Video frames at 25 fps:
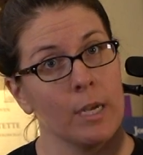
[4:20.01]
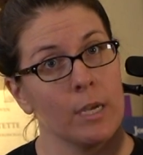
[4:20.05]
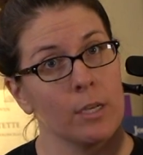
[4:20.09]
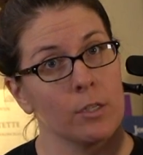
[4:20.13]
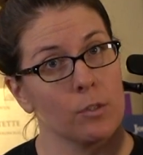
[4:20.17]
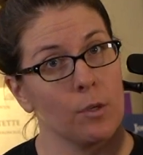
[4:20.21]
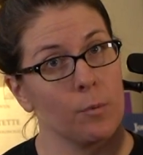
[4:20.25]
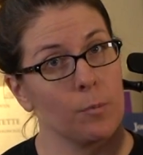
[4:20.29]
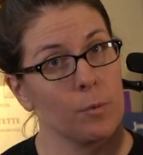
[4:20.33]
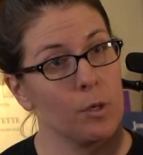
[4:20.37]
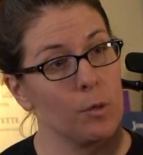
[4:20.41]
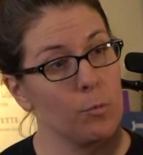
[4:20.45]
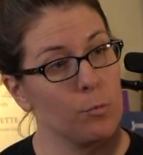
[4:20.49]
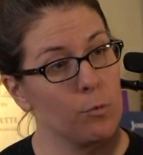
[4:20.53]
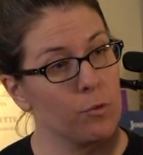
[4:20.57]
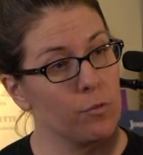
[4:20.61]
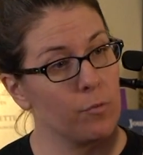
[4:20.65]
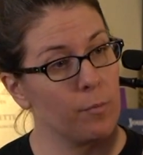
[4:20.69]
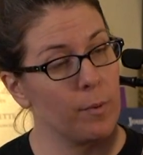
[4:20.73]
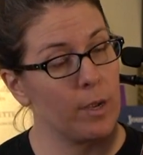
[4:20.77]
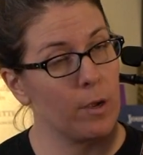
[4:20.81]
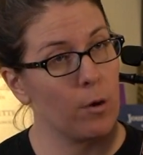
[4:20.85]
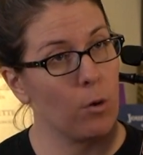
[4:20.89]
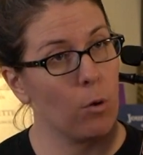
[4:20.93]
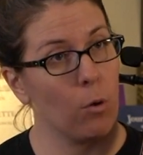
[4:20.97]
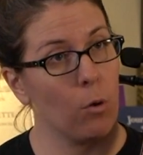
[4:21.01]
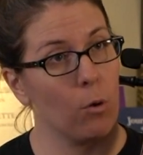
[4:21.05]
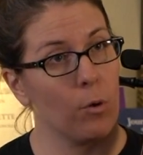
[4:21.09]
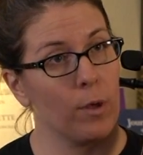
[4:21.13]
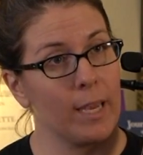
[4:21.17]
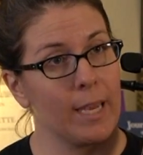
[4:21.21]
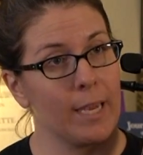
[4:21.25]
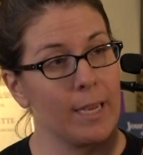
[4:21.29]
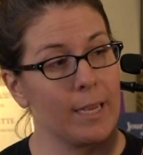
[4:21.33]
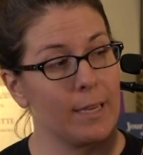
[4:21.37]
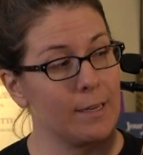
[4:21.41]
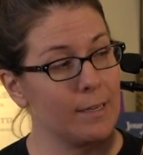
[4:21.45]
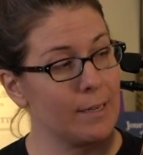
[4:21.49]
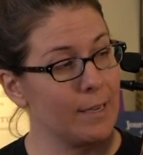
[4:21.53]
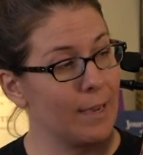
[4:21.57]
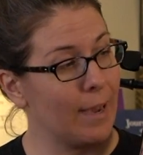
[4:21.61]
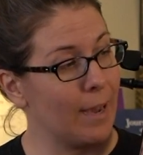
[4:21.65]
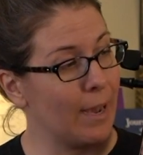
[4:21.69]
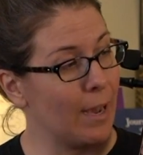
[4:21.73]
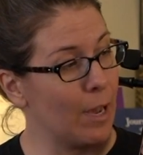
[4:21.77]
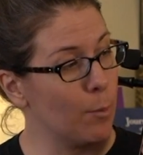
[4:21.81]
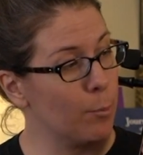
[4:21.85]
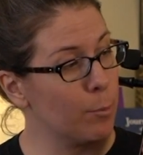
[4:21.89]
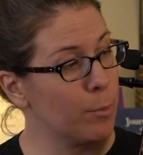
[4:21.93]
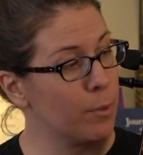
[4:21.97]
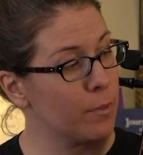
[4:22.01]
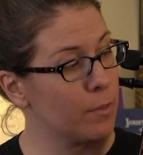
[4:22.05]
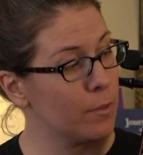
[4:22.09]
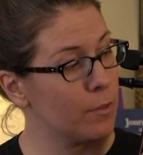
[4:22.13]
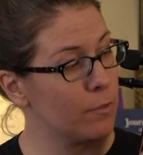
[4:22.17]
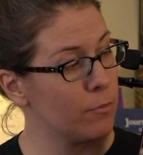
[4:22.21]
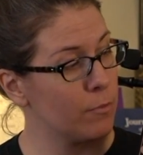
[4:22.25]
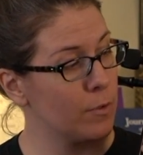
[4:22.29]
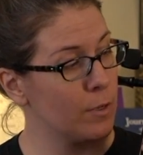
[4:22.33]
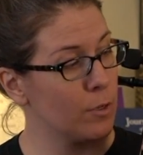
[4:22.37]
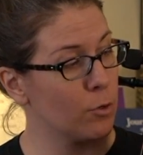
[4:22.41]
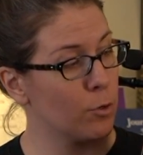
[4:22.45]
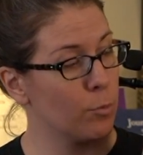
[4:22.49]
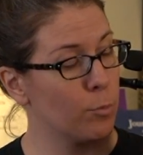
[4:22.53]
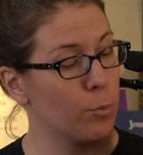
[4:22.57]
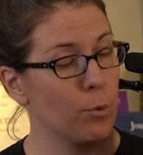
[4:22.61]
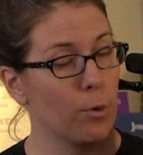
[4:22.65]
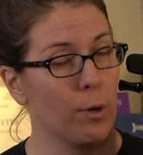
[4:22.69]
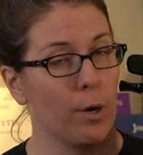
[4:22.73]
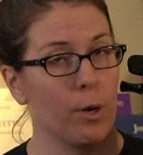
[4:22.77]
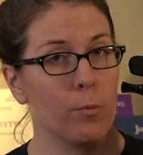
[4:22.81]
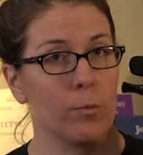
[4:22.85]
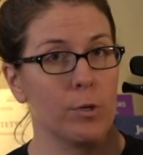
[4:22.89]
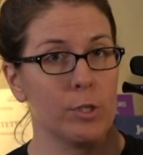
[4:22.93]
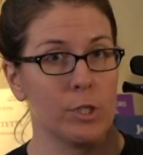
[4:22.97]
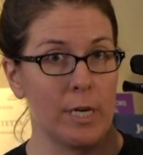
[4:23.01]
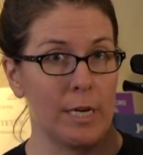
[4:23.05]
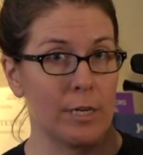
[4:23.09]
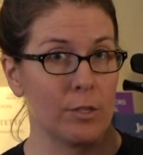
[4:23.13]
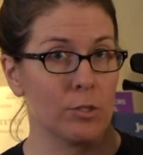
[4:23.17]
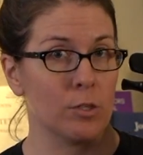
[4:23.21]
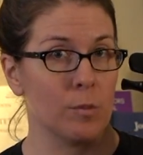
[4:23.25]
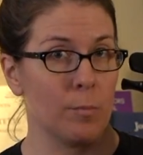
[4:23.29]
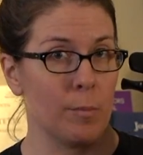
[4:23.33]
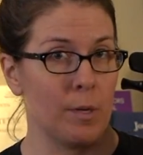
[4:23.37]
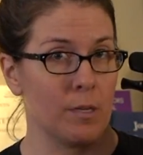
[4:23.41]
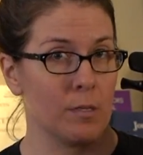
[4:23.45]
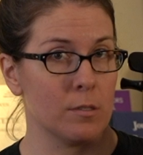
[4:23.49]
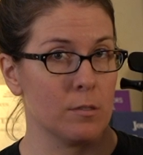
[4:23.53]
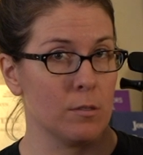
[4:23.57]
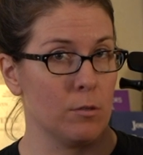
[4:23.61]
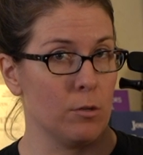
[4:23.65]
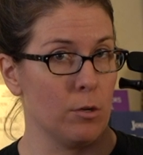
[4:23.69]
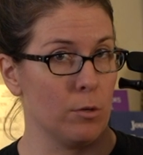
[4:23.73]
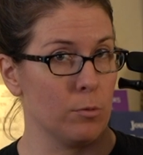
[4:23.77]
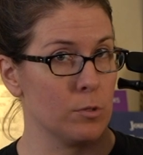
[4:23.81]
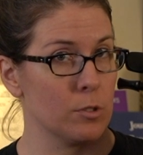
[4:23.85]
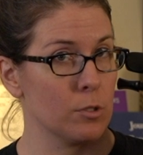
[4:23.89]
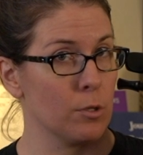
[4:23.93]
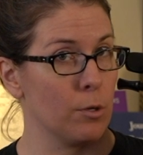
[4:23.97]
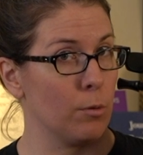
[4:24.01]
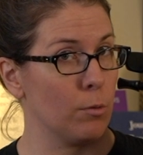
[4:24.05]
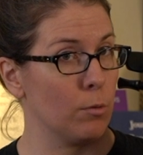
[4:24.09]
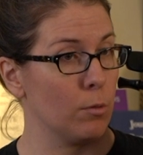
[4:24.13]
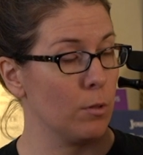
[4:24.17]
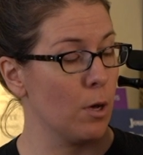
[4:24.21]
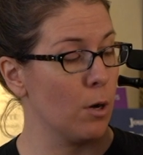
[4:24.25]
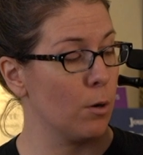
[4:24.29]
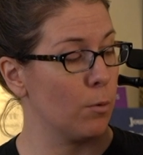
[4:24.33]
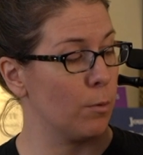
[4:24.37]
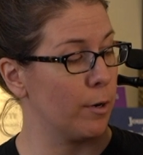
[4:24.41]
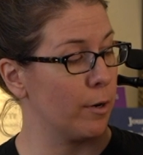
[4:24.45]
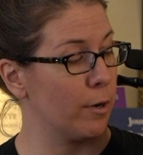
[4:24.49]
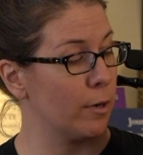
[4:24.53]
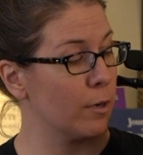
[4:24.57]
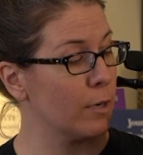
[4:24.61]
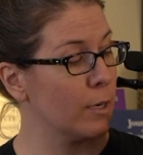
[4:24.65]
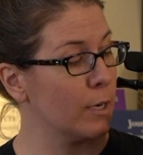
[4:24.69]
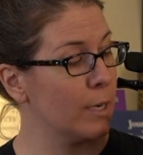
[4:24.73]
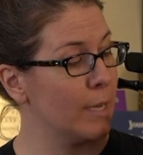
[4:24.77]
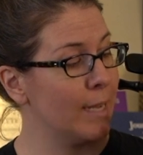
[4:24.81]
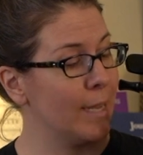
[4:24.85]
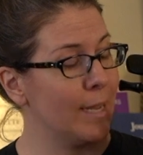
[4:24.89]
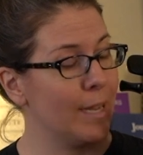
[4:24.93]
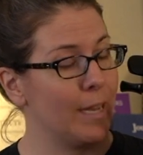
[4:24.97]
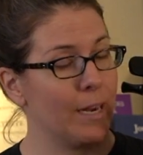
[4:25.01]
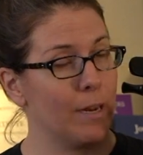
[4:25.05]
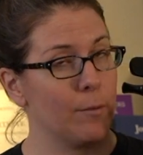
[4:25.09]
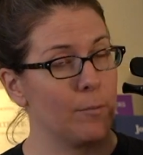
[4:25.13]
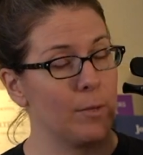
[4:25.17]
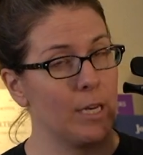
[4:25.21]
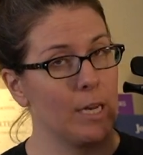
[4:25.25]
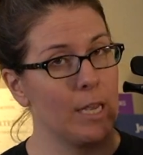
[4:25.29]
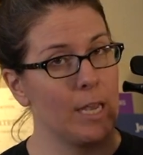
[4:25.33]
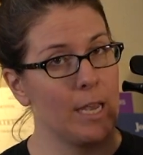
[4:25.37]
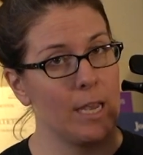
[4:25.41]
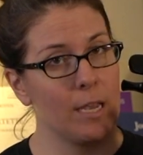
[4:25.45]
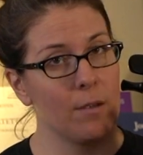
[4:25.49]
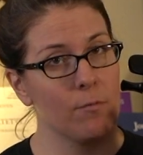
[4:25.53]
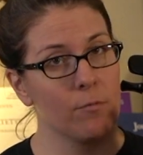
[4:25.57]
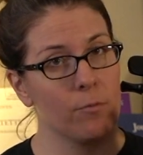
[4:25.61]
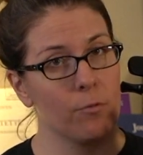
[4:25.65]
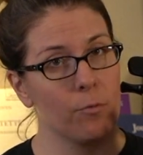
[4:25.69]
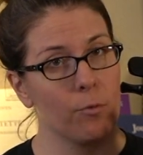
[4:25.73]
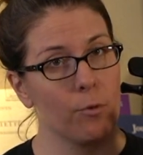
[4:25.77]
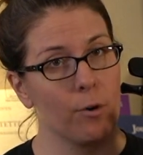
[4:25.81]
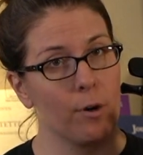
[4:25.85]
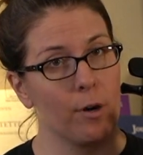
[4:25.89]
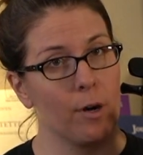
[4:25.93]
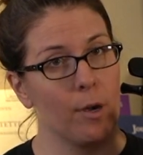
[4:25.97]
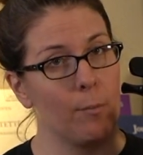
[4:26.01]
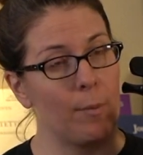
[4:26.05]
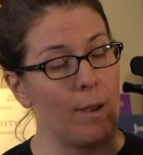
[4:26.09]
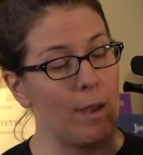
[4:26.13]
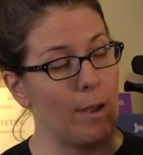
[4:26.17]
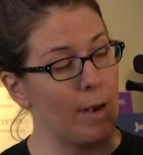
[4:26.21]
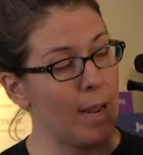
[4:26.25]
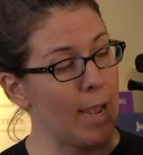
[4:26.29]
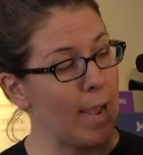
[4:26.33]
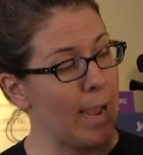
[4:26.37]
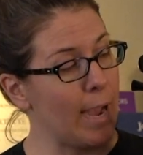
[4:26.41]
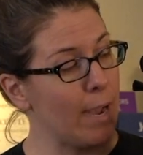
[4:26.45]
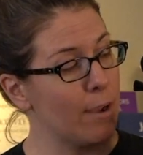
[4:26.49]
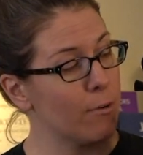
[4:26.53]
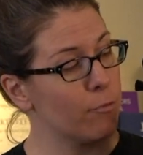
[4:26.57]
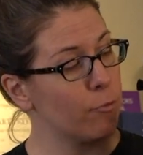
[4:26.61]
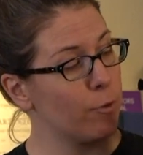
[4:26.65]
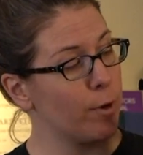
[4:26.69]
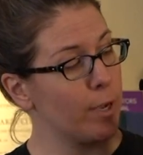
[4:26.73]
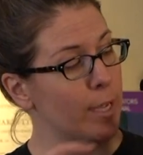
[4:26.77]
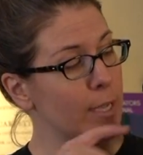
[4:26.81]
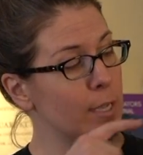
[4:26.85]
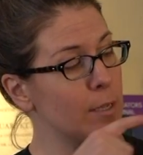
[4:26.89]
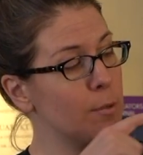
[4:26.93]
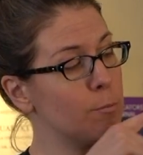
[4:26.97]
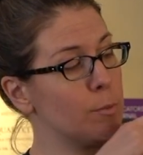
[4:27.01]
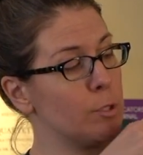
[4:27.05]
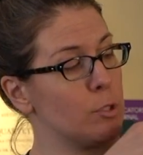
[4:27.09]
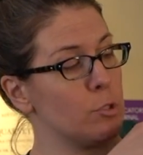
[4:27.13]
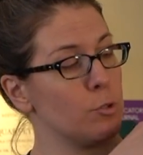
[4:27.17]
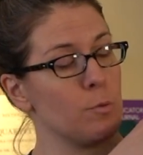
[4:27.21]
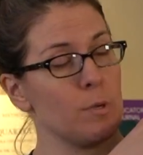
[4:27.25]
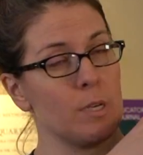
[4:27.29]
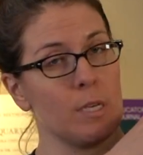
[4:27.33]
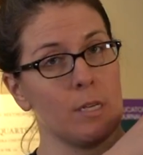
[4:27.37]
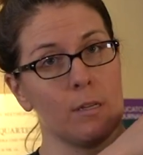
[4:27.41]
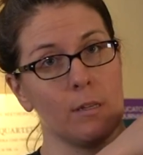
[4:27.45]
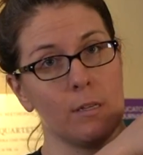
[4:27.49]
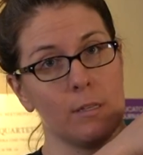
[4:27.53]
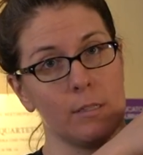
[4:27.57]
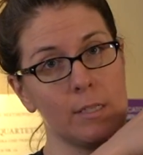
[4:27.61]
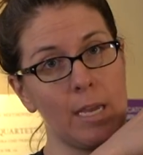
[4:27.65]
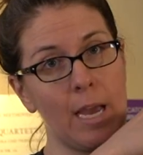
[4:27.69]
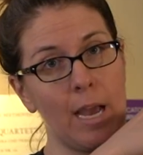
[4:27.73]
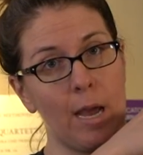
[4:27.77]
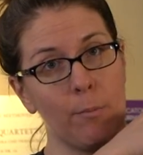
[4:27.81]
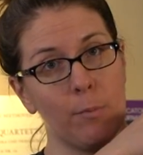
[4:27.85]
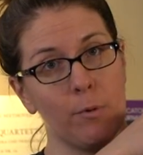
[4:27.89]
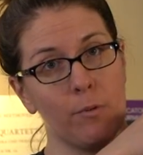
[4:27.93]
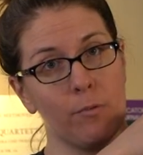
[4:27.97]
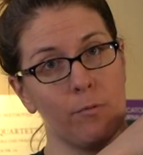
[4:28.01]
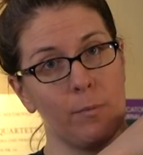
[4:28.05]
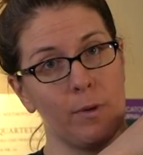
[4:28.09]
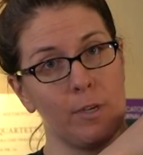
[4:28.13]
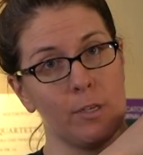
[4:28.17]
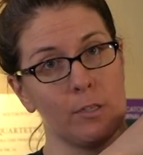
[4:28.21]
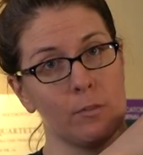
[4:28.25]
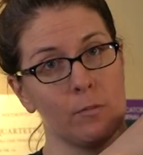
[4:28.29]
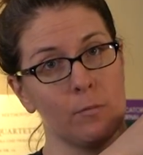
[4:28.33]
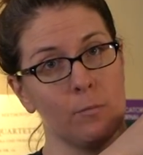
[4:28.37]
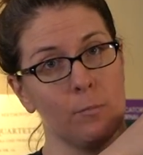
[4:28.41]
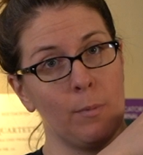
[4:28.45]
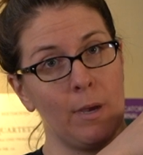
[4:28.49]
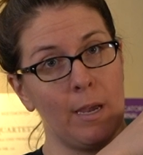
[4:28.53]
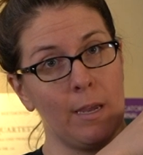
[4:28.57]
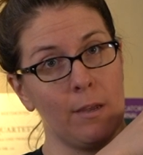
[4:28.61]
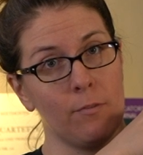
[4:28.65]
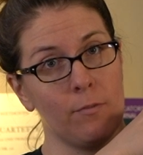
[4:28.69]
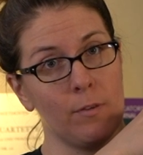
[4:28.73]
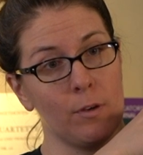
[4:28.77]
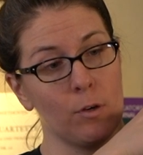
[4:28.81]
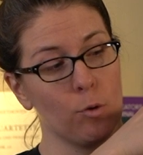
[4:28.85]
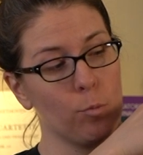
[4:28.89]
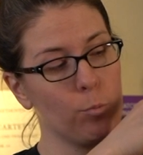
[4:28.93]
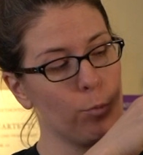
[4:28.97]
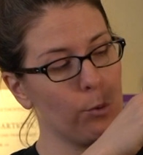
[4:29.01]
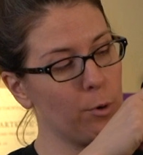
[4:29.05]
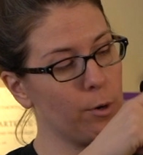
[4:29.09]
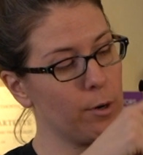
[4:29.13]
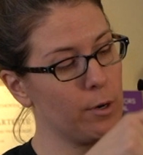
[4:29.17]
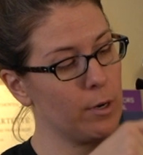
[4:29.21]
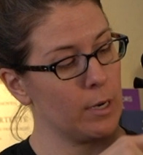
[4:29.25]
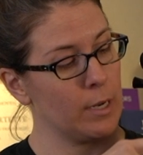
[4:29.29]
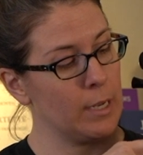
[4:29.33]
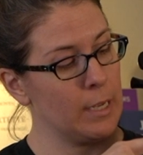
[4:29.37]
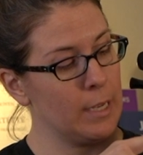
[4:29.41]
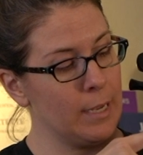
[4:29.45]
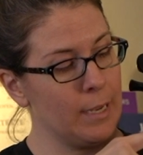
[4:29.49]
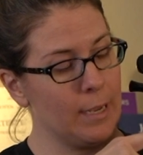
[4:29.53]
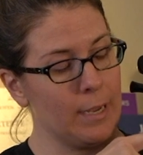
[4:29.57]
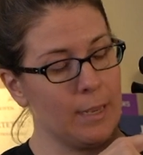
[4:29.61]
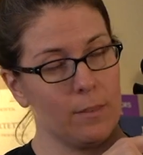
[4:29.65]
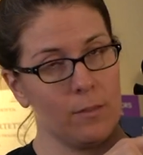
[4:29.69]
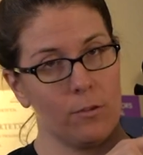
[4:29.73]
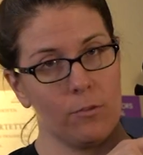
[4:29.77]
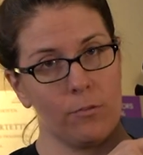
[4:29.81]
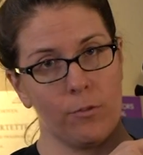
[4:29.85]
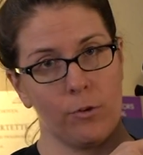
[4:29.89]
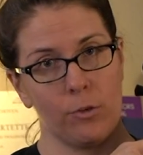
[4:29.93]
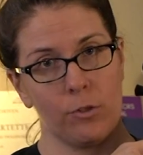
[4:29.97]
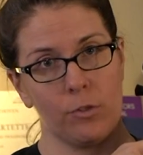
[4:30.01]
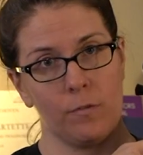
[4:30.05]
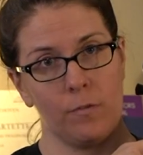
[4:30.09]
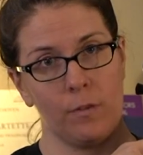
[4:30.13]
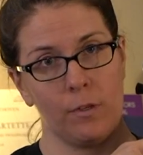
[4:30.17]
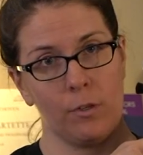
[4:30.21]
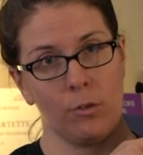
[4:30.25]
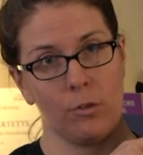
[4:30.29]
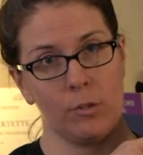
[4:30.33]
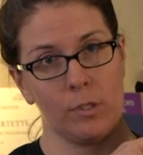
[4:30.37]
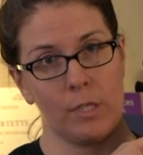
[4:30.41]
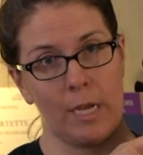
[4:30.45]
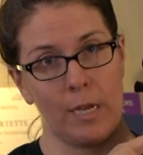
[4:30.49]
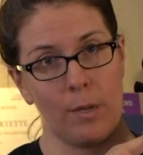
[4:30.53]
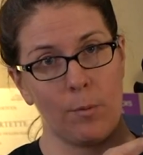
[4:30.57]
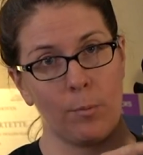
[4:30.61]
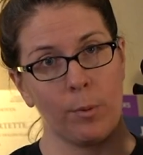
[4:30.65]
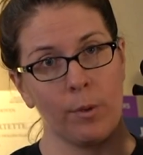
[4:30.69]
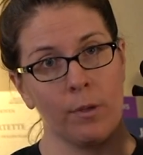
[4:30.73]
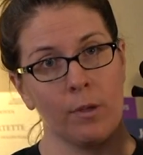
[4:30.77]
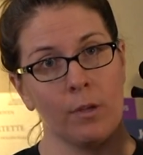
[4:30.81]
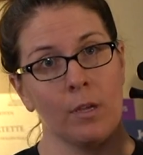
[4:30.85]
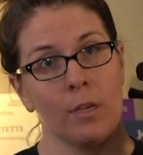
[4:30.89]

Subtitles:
So I'm going to move my whole hand up the fingerboard, which actually makes the notes go lower. And I'm going to aim for about halfway in between the top of my fingerboard and the first finger tape.